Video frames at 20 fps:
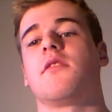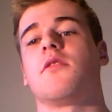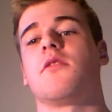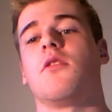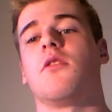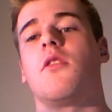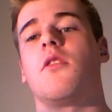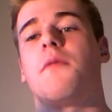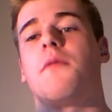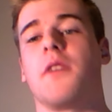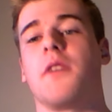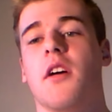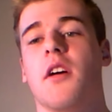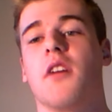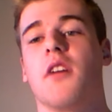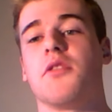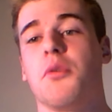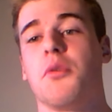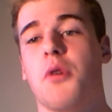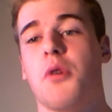So for
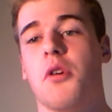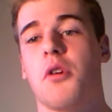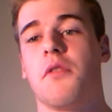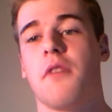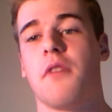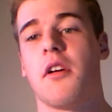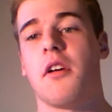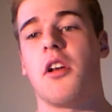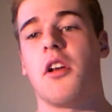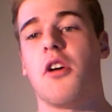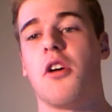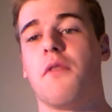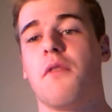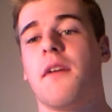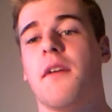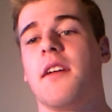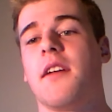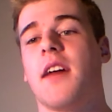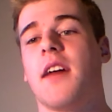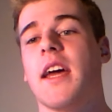girls who go on a very
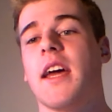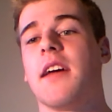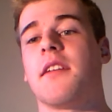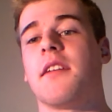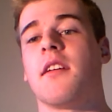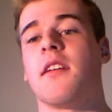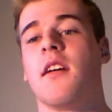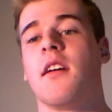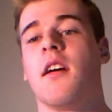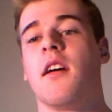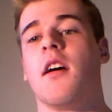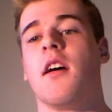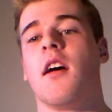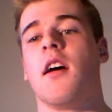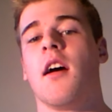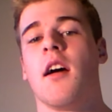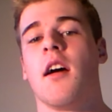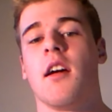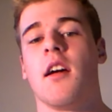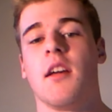low-fat diet,
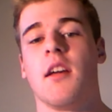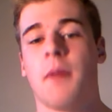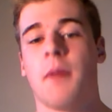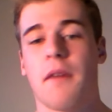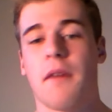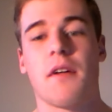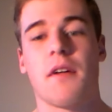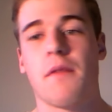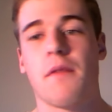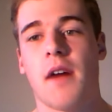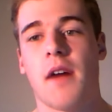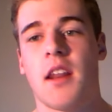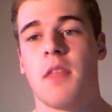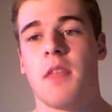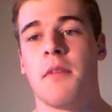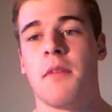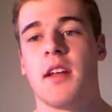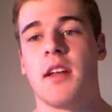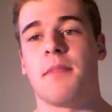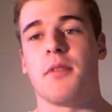you might feel fine at
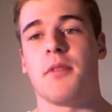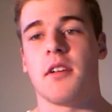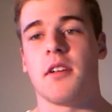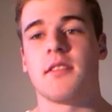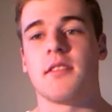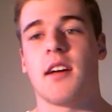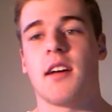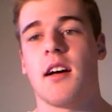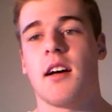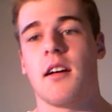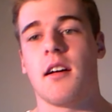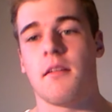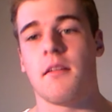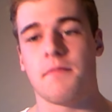the minute, but you'll start,